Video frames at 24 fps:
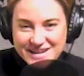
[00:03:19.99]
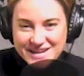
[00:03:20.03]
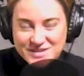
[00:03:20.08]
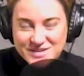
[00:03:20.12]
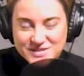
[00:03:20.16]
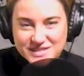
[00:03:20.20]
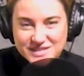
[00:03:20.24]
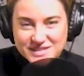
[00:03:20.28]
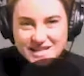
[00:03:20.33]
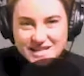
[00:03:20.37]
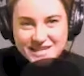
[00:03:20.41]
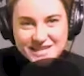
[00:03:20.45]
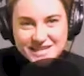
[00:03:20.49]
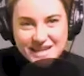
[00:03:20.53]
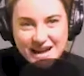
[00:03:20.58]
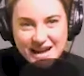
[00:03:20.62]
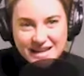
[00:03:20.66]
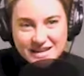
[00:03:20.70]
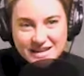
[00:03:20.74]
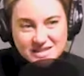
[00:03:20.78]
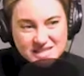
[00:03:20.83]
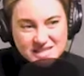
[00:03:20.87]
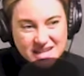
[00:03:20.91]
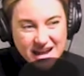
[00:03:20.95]
he was like, yeah.
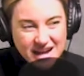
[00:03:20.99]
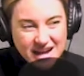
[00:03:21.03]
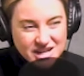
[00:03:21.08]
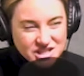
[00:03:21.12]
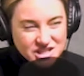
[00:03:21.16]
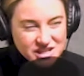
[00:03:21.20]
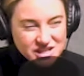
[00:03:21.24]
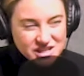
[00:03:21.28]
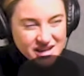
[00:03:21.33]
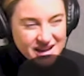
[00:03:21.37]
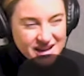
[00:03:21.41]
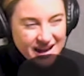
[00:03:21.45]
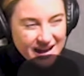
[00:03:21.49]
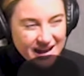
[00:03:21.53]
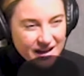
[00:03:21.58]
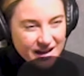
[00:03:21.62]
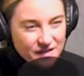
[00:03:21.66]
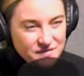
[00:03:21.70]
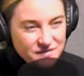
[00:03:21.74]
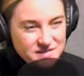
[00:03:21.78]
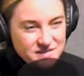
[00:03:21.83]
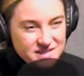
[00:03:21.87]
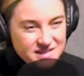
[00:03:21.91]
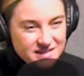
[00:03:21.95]
And I was like, actually, I
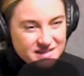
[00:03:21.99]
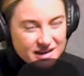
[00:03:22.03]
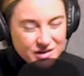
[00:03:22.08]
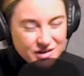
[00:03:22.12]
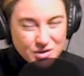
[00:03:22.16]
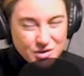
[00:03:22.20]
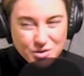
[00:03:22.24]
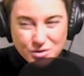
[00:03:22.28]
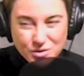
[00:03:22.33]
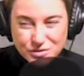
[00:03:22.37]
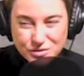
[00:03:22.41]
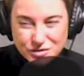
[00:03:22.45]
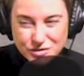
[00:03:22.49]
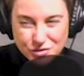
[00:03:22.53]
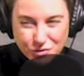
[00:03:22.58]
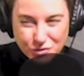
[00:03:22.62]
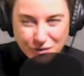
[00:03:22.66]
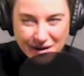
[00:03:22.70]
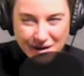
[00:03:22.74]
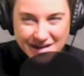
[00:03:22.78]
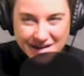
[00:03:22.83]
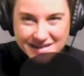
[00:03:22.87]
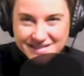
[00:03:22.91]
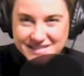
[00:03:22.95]
have seen that. Who
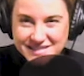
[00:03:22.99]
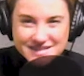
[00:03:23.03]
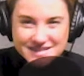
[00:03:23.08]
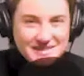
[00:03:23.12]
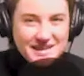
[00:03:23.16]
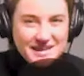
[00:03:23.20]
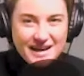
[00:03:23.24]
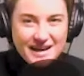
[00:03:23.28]
directed